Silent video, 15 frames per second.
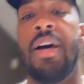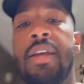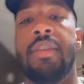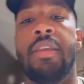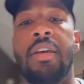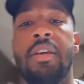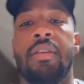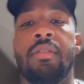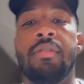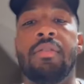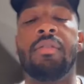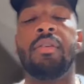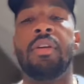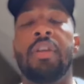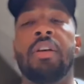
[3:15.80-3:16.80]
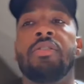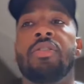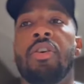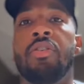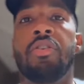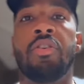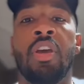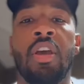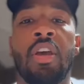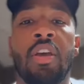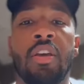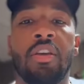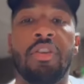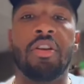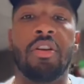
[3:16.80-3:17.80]
upon things. So,
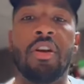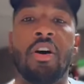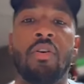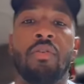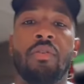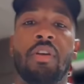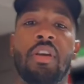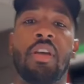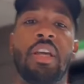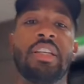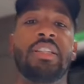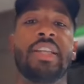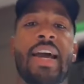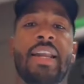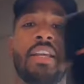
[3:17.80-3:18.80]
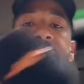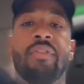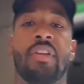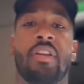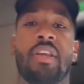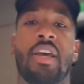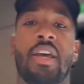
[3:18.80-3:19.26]
you know, it's not